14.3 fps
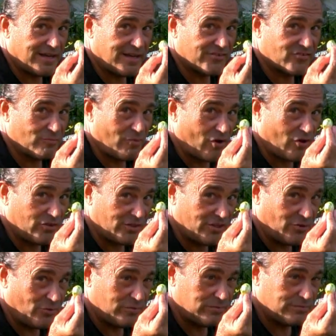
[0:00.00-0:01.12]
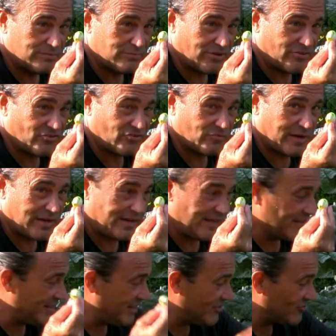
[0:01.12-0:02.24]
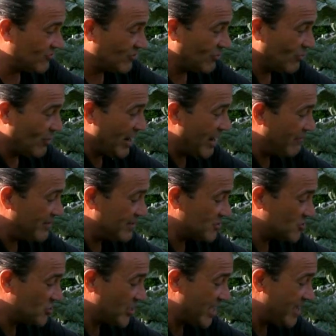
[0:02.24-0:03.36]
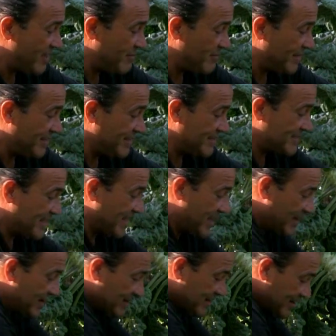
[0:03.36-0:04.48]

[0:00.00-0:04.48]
a small little Brussels sprout like this, we're having a stem instead.